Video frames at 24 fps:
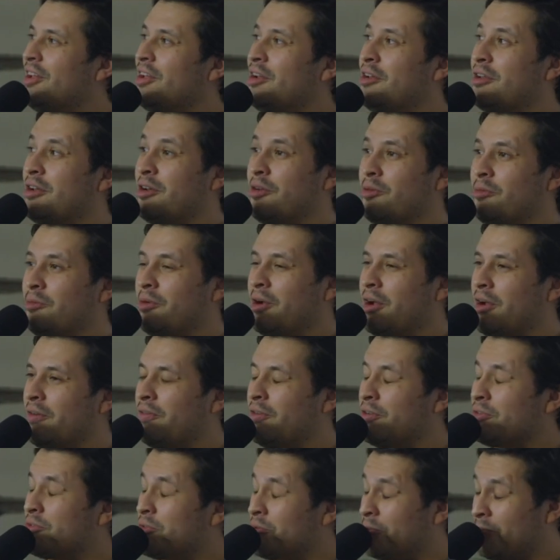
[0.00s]
You're not aware of
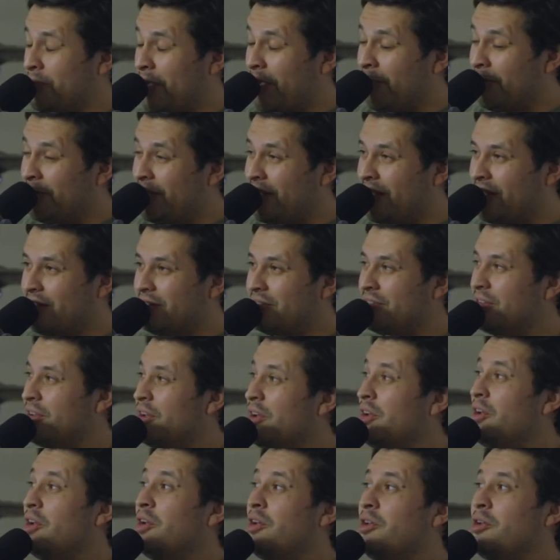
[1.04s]
your surroundings.
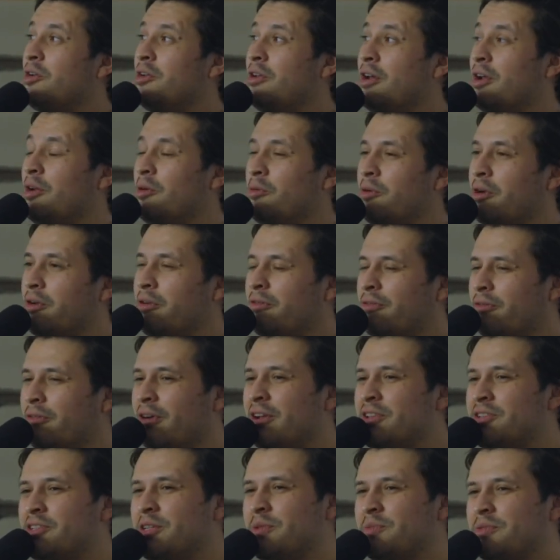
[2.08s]
You're not aware of your
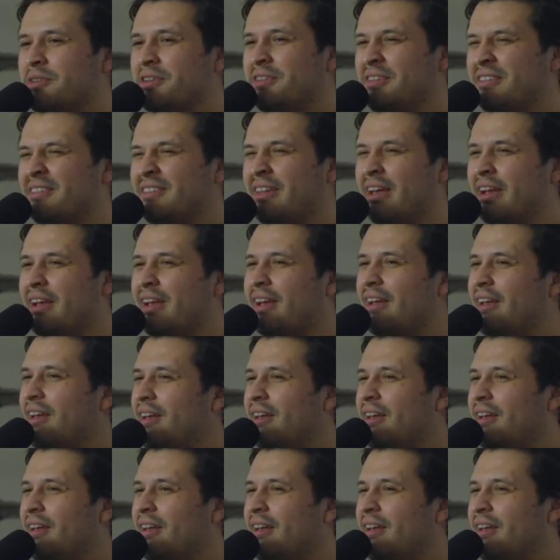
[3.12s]
friendships because it's like,